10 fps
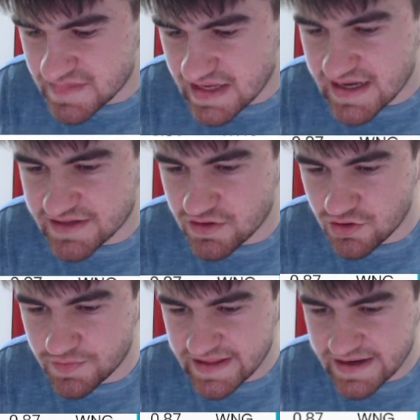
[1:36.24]
yeah, I don't
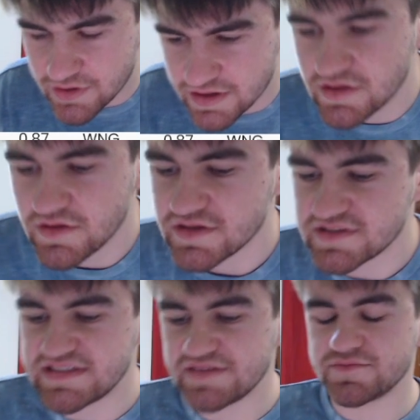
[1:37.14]
know about that one.
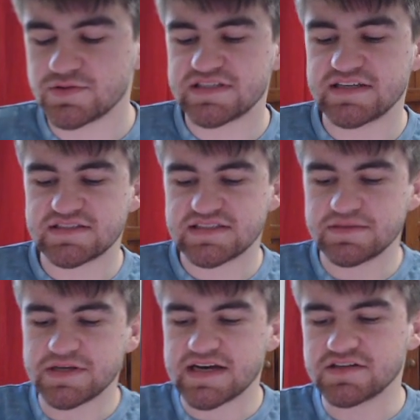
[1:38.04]
7%
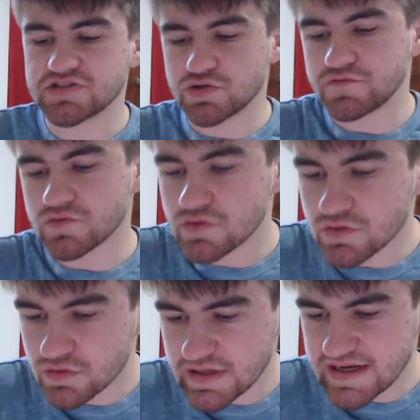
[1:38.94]
CBAs
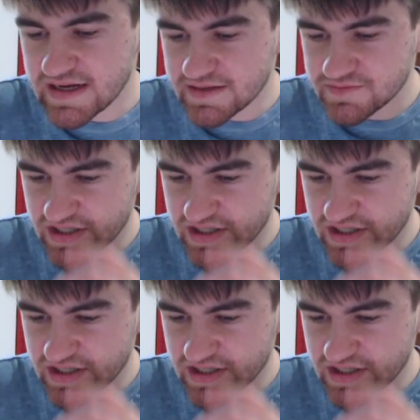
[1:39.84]
overall, um,